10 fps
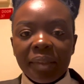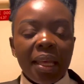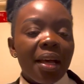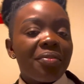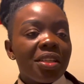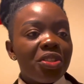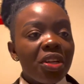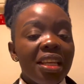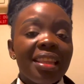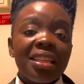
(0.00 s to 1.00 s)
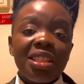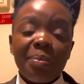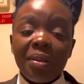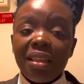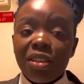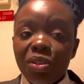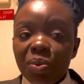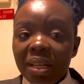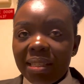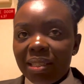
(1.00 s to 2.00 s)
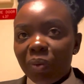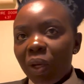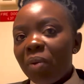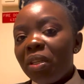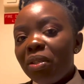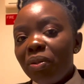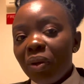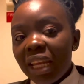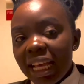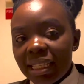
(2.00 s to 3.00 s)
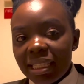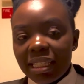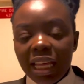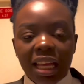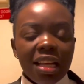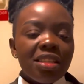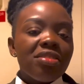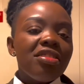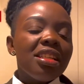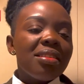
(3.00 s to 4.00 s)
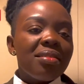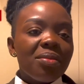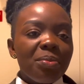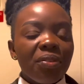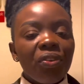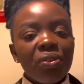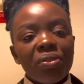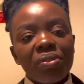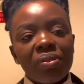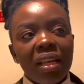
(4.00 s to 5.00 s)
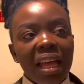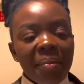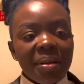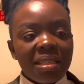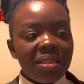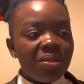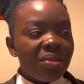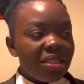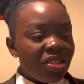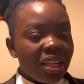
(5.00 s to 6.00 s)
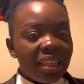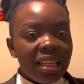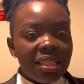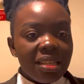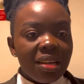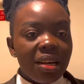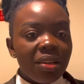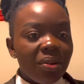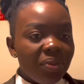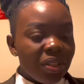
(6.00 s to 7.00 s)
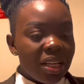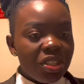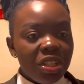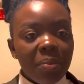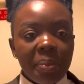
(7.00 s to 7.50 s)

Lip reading: After joining the ship in the US, where will you go next? So just before you go to the embassy, always check the itinerary of your ship.